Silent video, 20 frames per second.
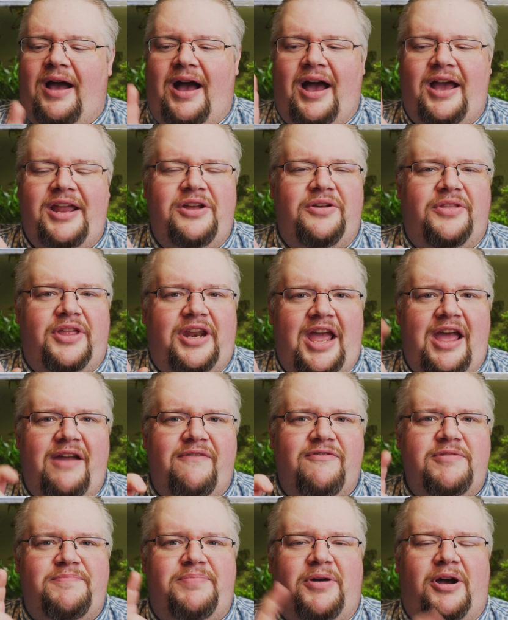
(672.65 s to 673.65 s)
I know that
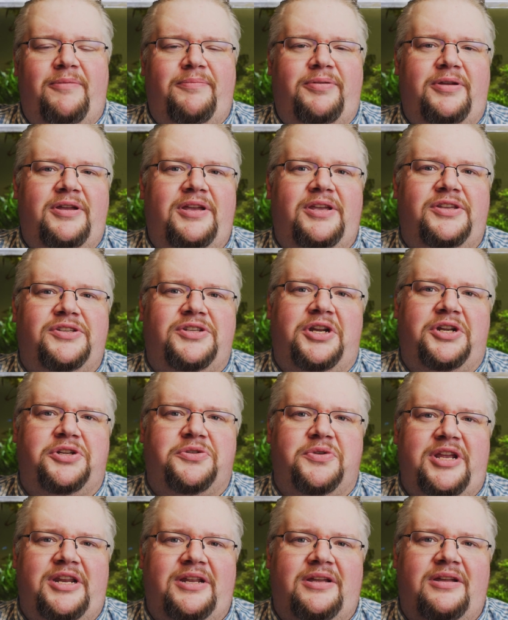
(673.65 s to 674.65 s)
every pump is going to
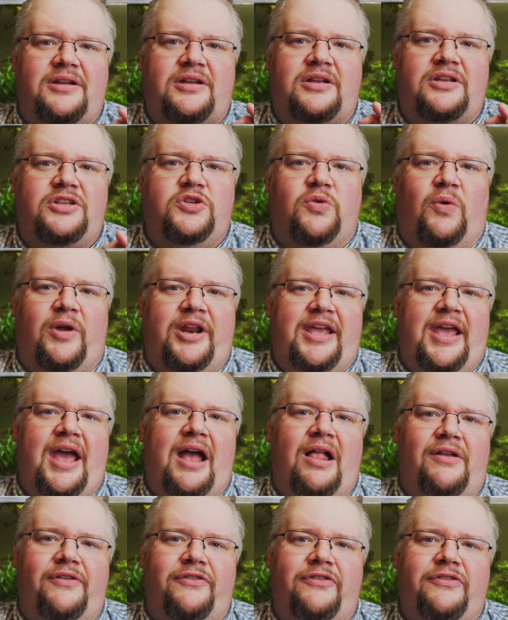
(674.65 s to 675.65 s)
treat 20
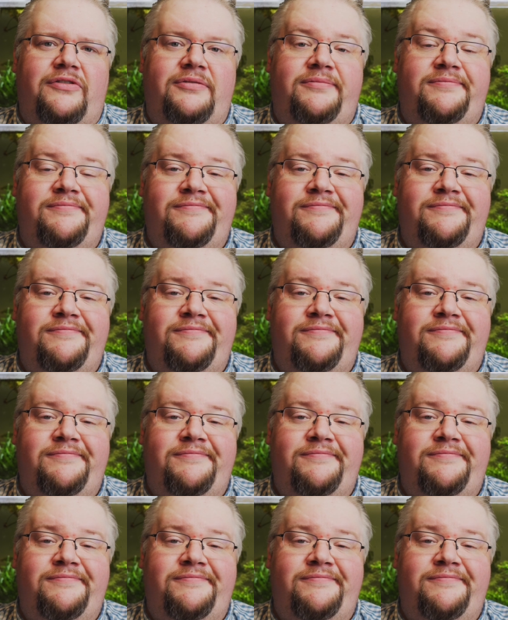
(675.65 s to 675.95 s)
gallons.